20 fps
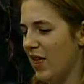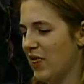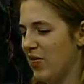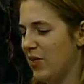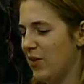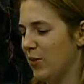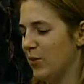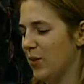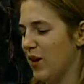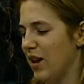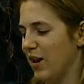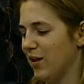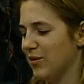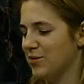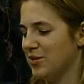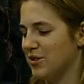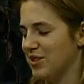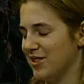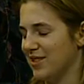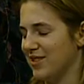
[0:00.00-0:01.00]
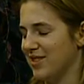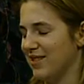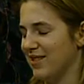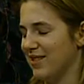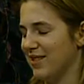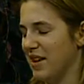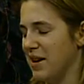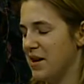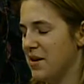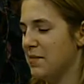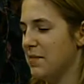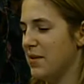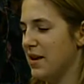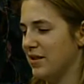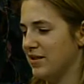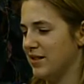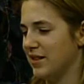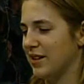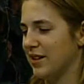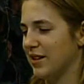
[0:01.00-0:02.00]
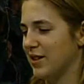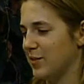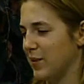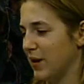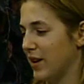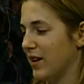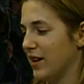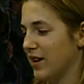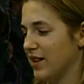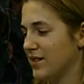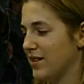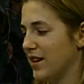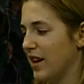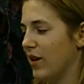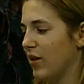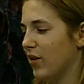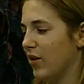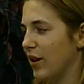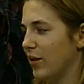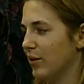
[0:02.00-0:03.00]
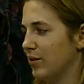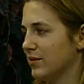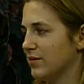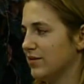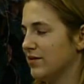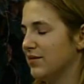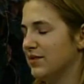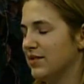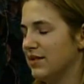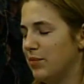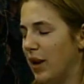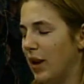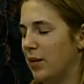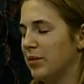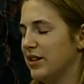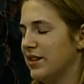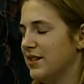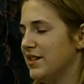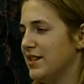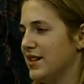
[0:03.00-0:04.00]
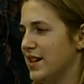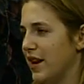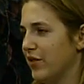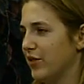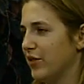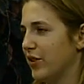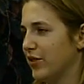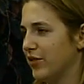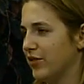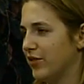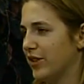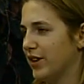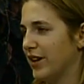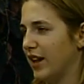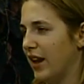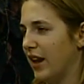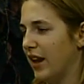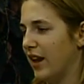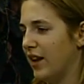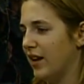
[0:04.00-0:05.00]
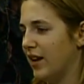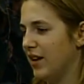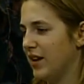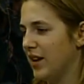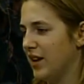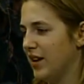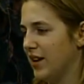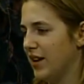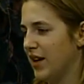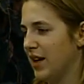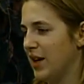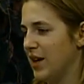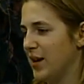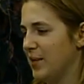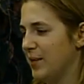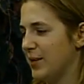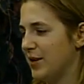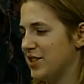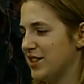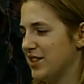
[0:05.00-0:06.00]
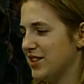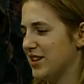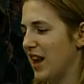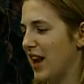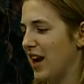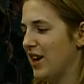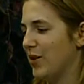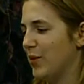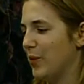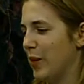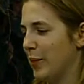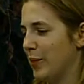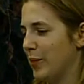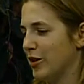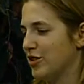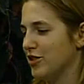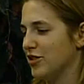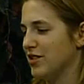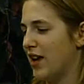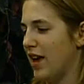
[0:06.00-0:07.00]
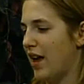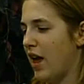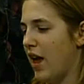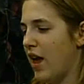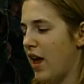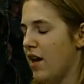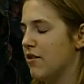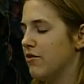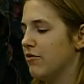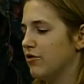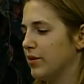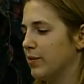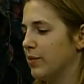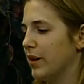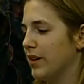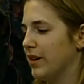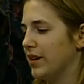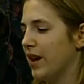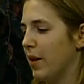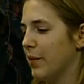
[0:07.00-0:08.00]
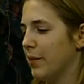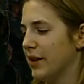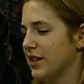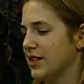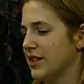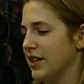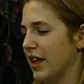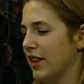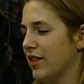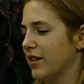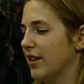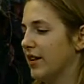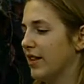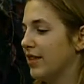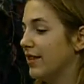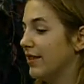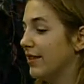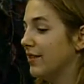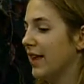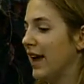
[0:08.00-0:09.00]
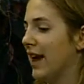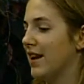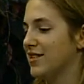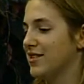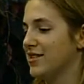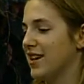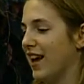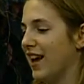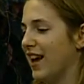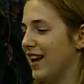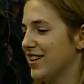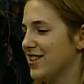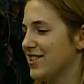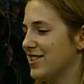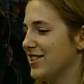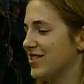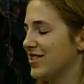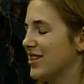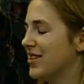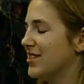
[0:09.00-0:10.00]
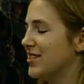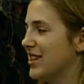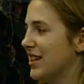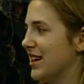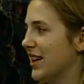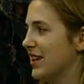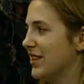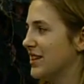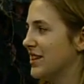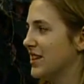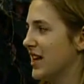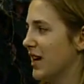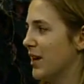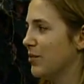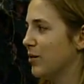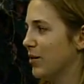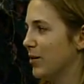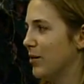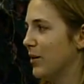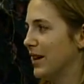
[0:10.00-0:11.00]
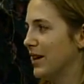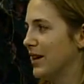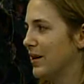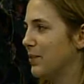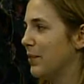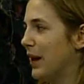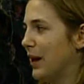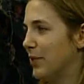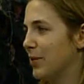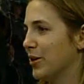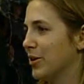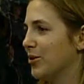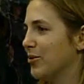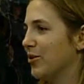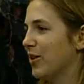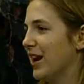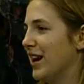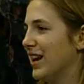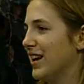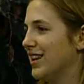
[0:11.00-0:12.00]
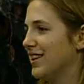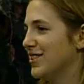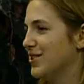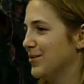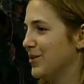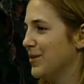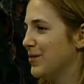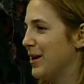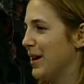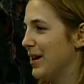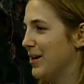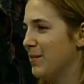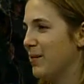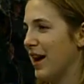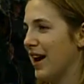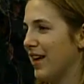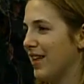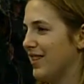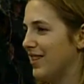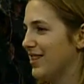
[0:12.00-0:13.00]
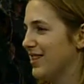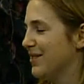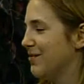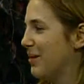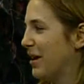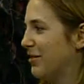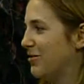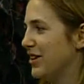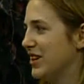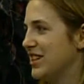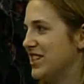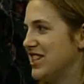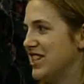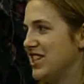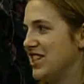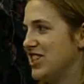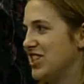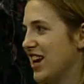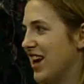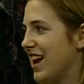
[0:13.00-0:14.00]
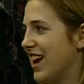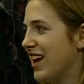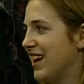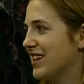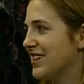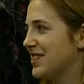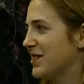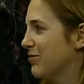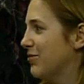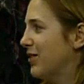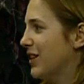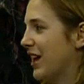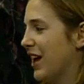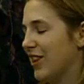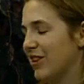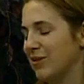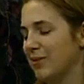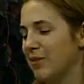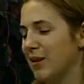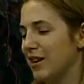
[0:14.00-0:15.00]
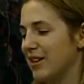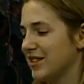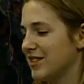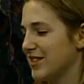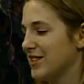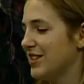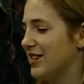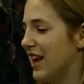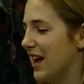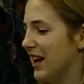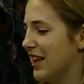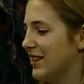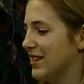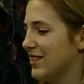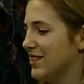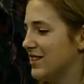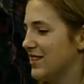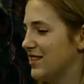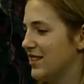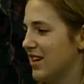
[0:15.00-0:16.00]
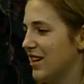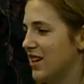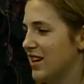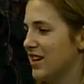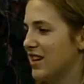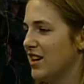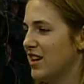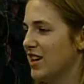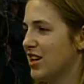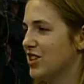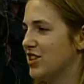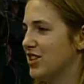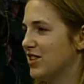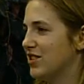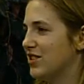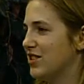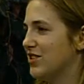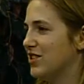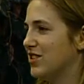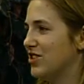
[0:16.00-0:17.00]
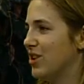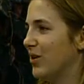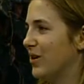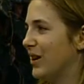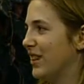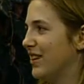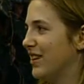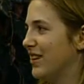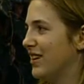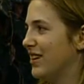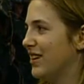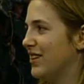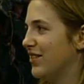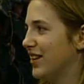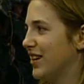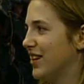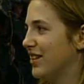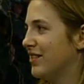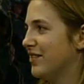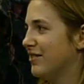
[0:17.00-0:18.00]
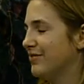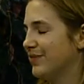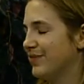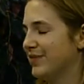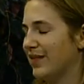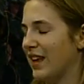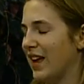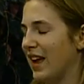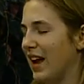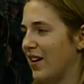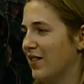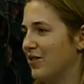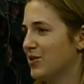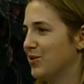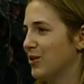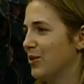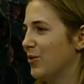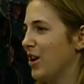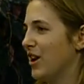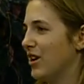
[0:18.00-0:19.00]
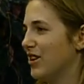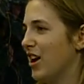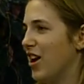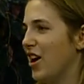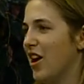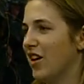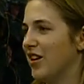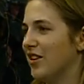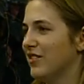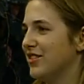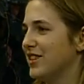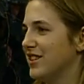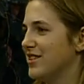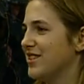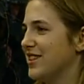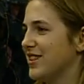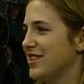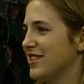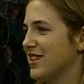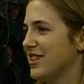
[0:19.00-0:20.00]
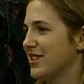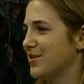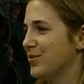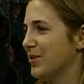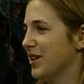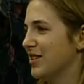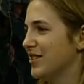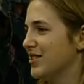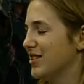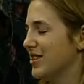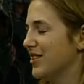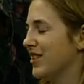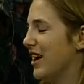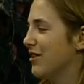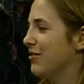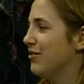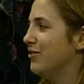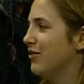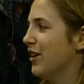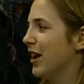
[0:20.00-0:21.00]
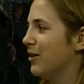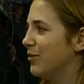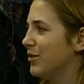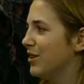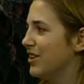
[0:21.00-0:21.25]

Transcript: The walk was just an amazing experience, and I know I will probably never forget it. But just I remember just everybody coming together. Like the last night, just sitting at the table making paper cranes with Mary Beth and my friend TJ and some of the other monks and nuns, just showing that even after we walked all of this distance, we can still have fun with